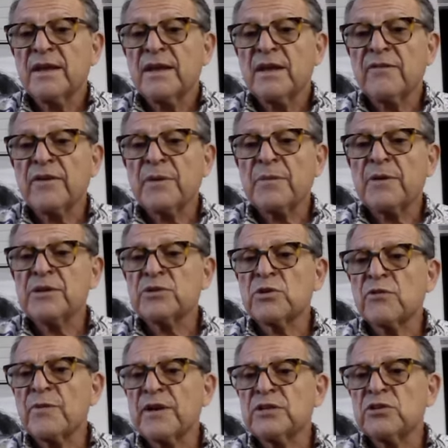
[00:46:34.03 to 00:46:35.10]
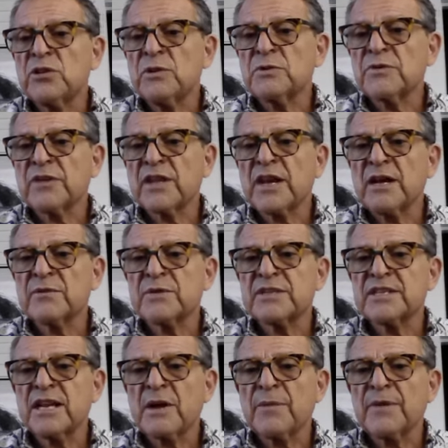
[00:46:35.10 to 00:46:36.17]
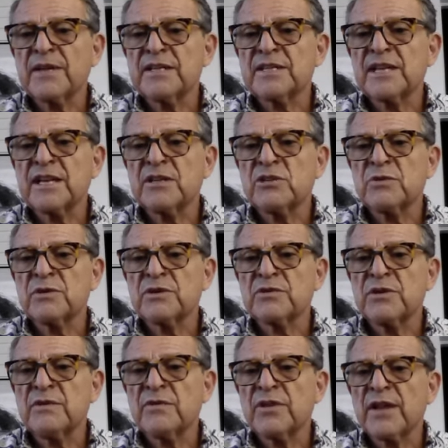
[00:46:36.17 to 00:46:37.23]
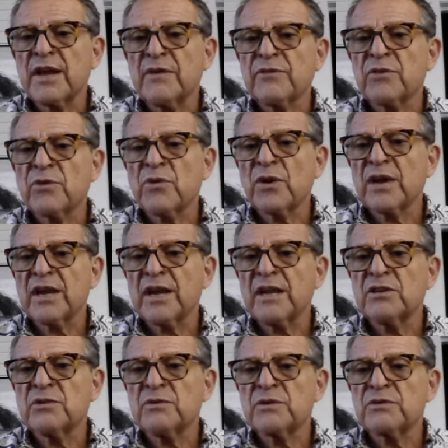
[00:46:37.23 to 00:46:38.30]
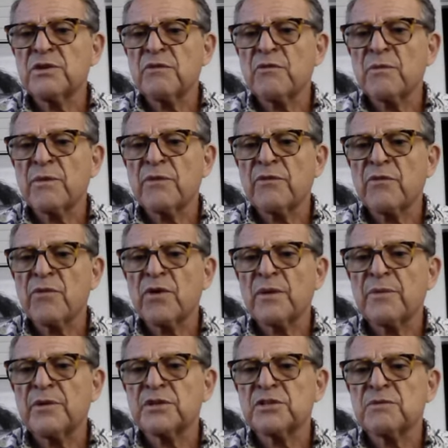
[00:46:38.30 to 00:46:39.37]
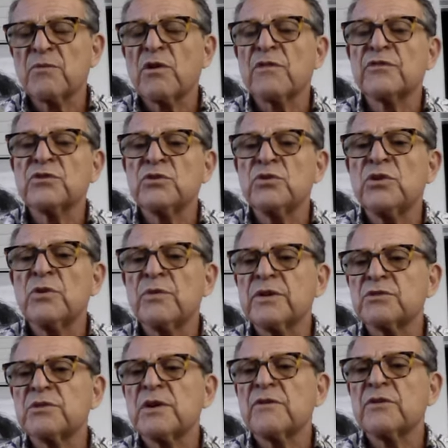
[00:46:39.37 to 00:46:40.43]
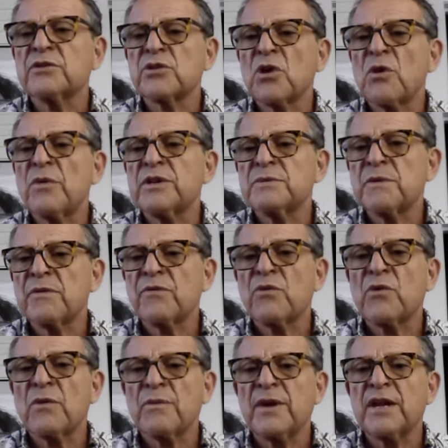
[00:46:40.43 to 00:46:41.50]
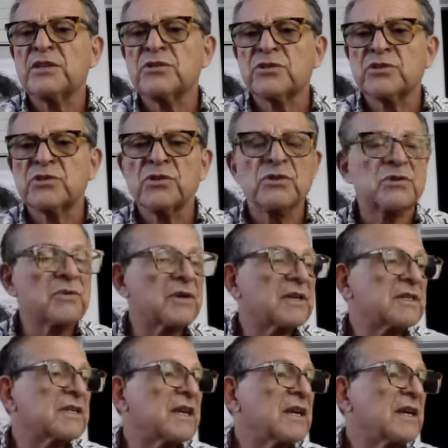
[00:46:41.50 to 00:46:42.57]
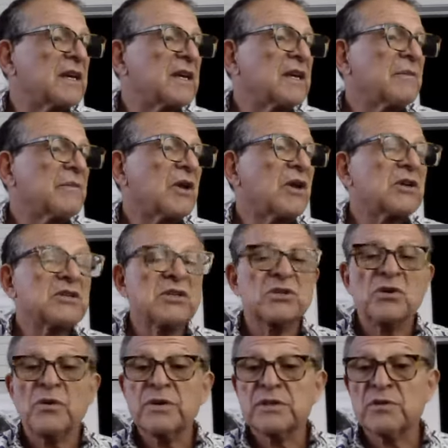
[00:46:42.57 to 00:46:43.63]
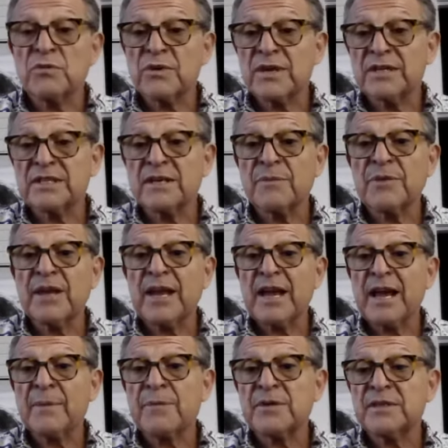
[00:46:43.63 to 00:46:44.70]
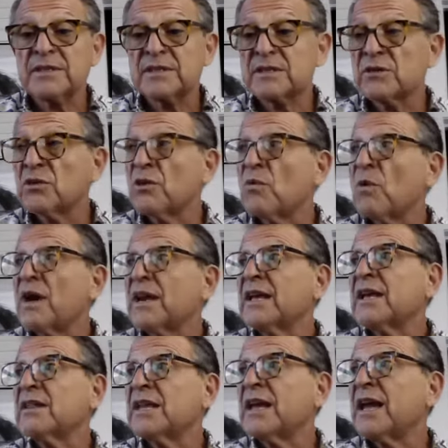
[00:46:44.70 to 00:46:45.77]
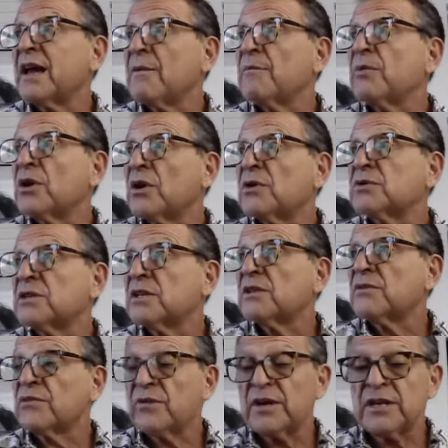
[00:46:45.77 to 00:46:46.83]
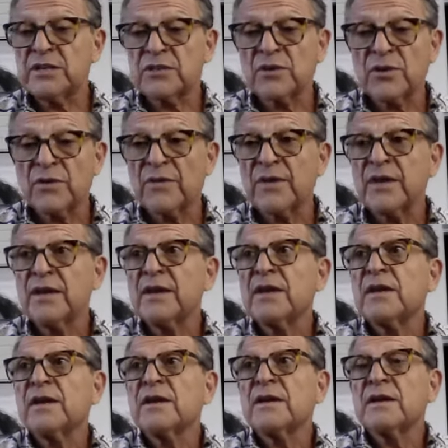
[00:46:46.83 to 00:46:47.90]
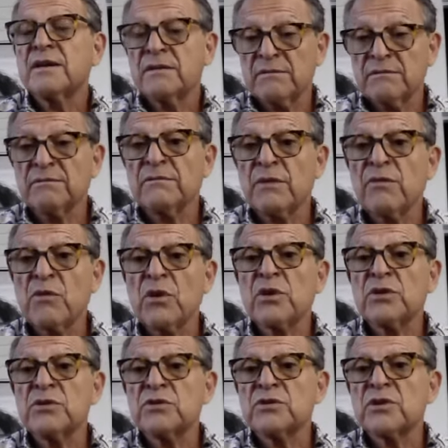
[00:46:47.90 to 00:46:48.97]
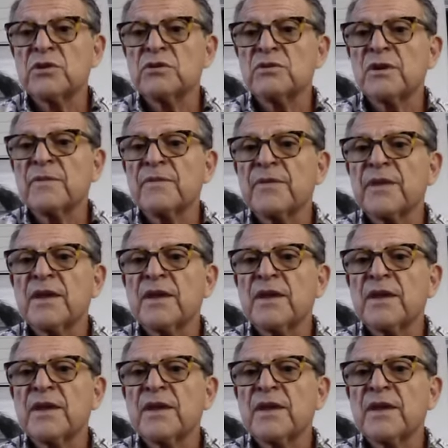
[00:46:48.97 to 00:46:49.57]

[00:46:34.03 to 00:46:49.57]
If I pinch off my tubes with the hydrosalpinx, can I do retrieval after or can I do retrieval before I pinch them off? Do your retrievals always before major surgeries because there's always a risk something happens. So you want to get the embryos in the freezer before you do surgery.